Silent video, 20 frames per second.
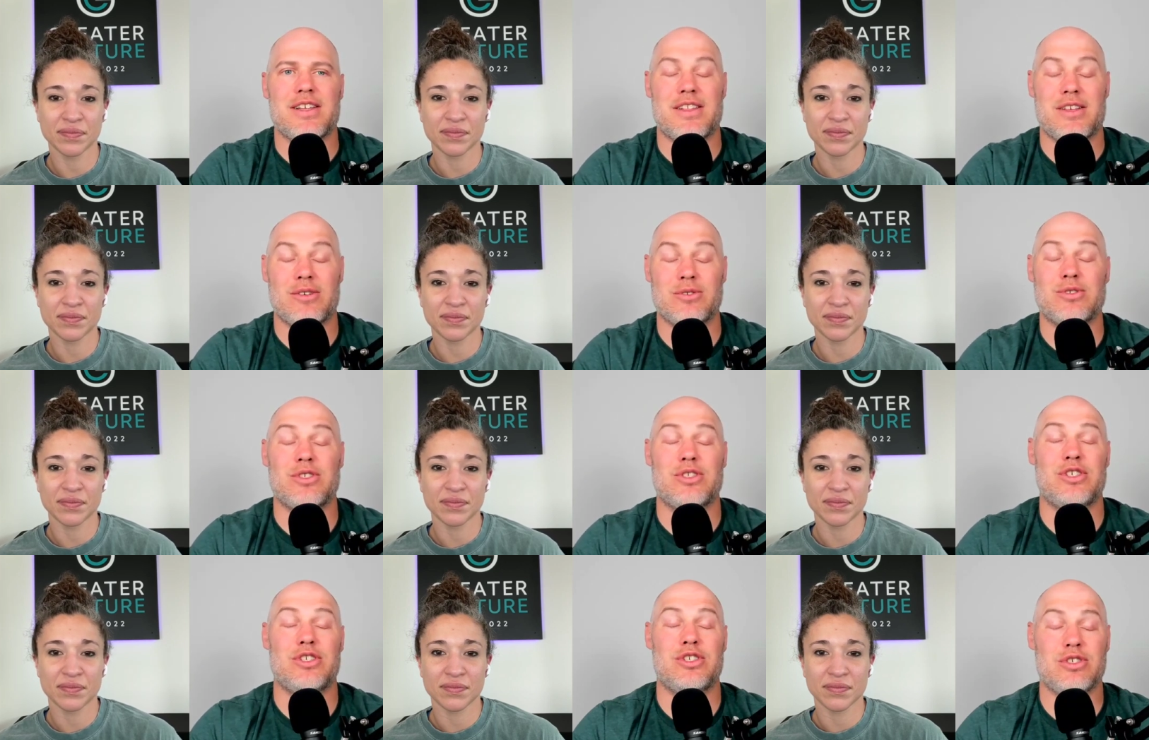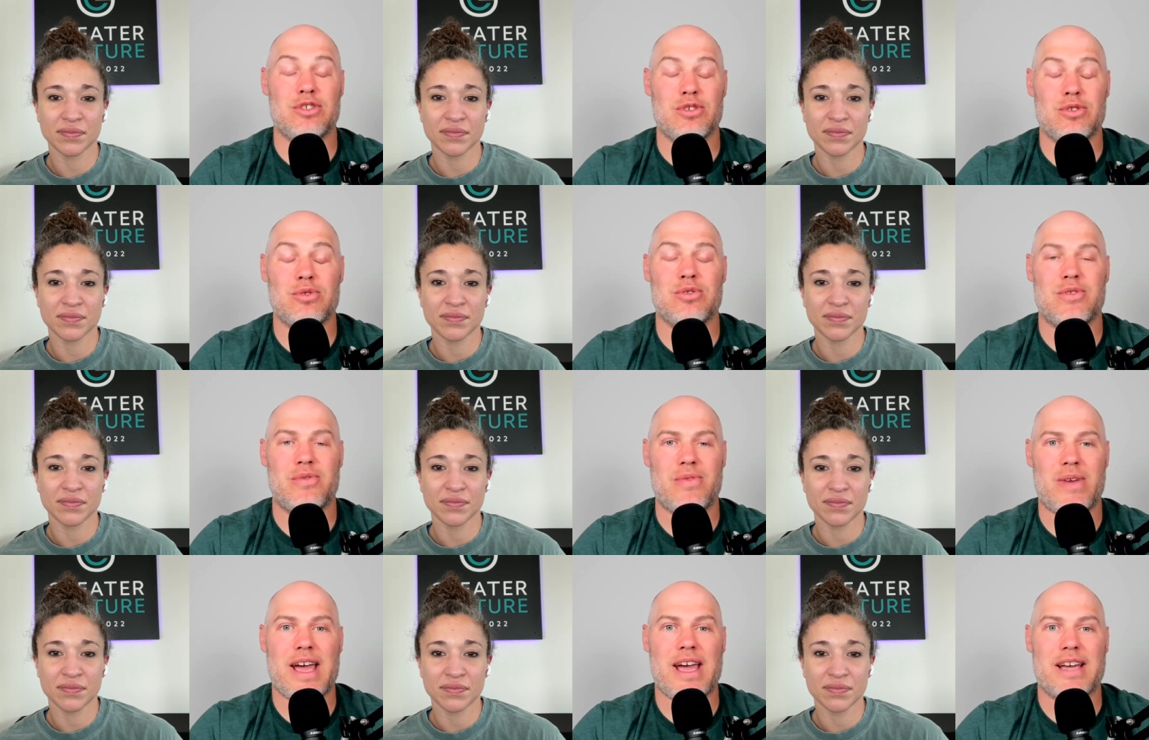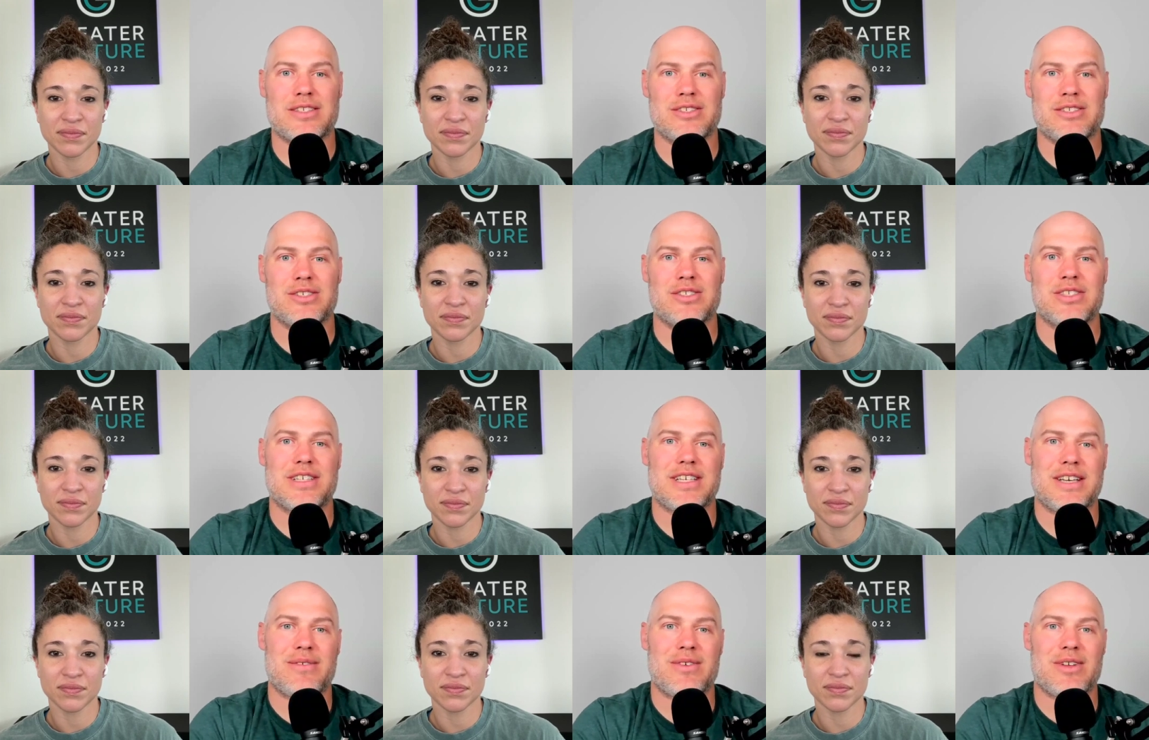Speaker 1: those are huge
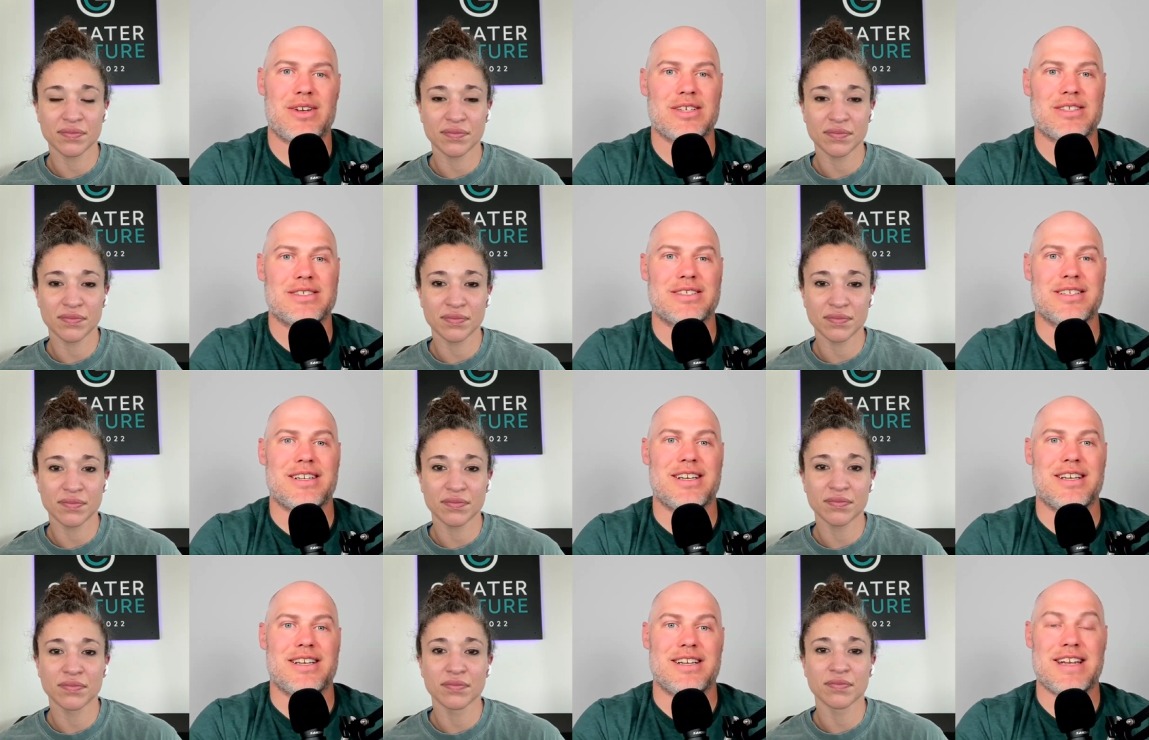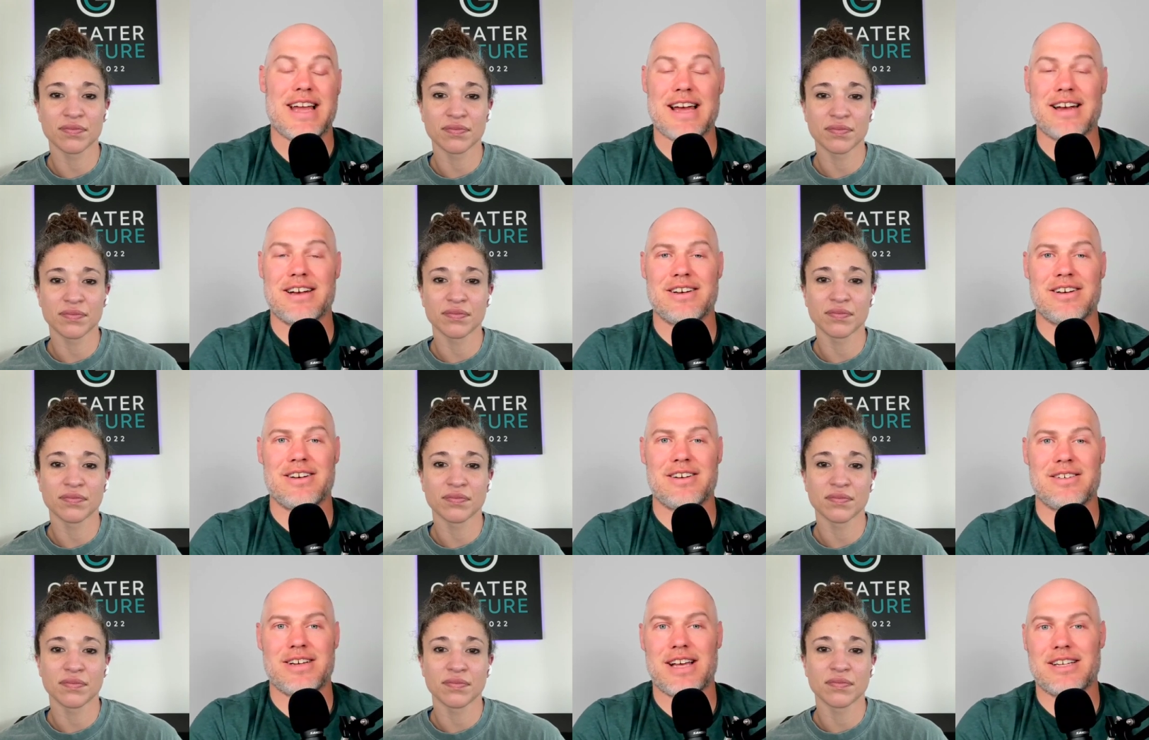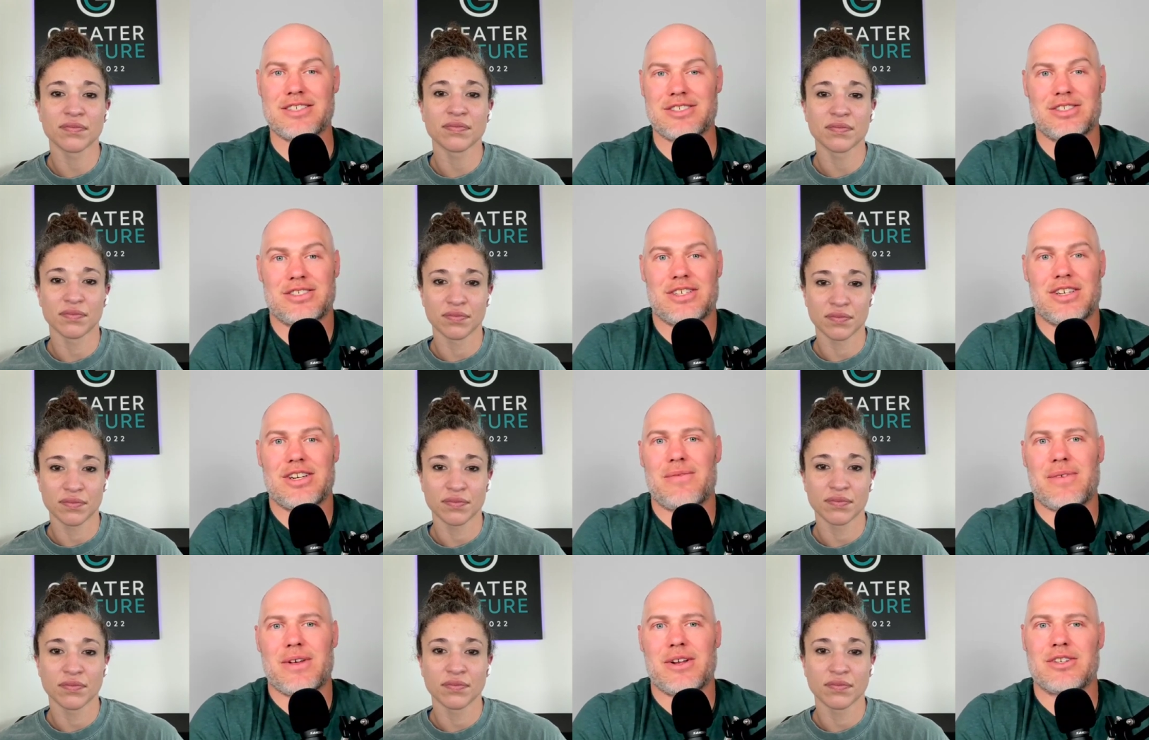factors in giving us not not
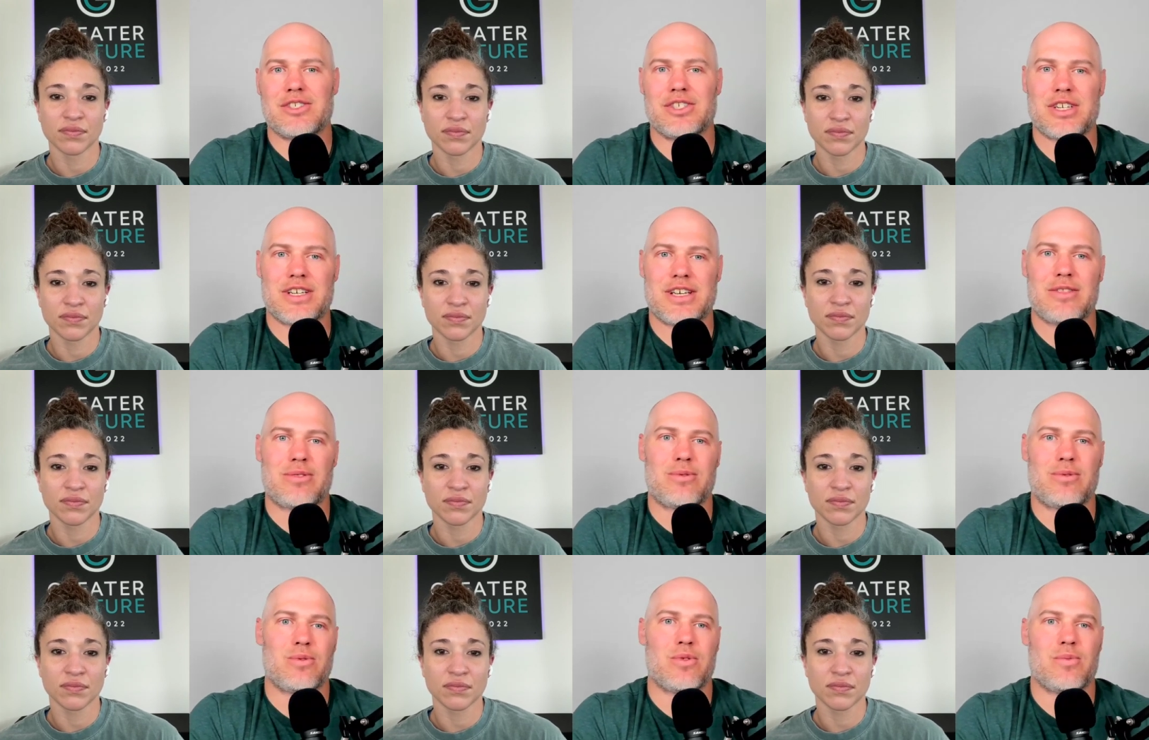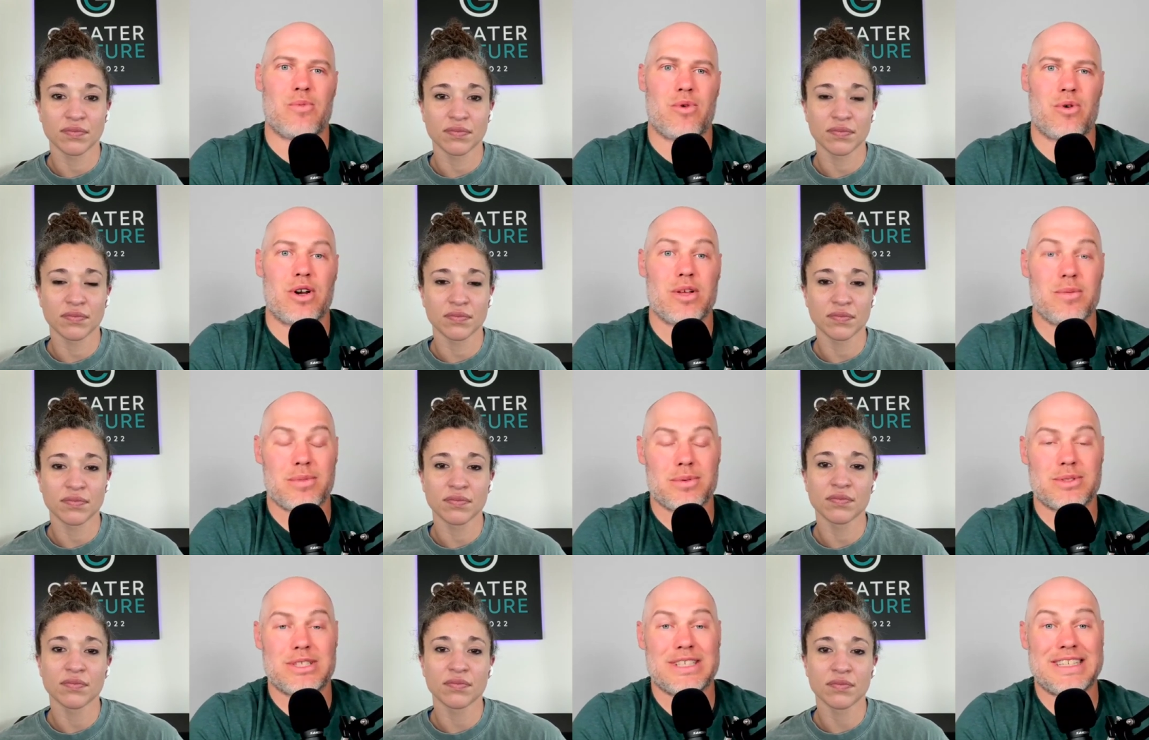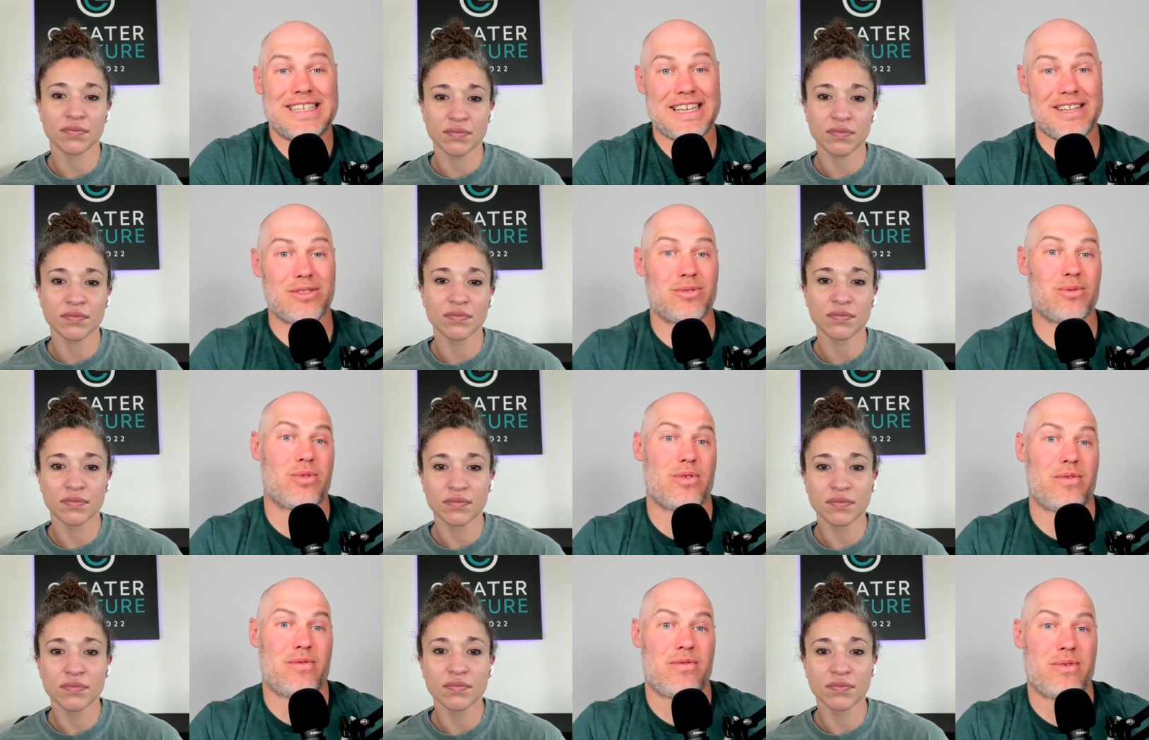just enough energy to get through the morning but to
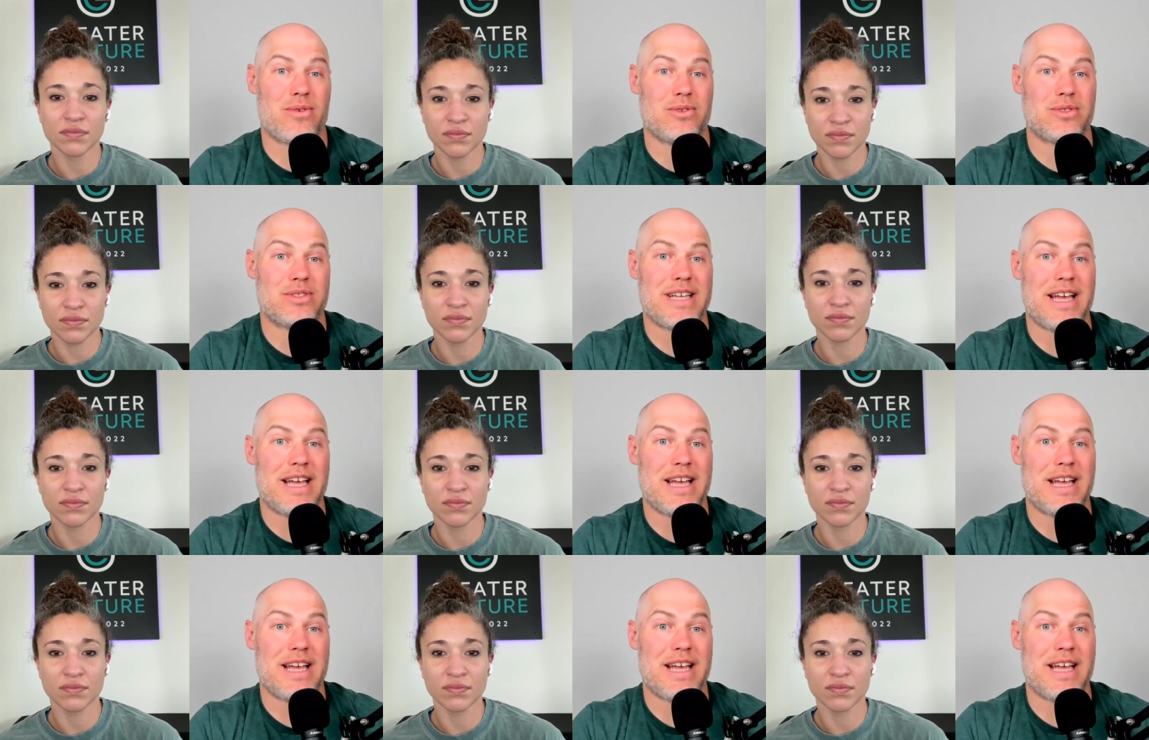get through the full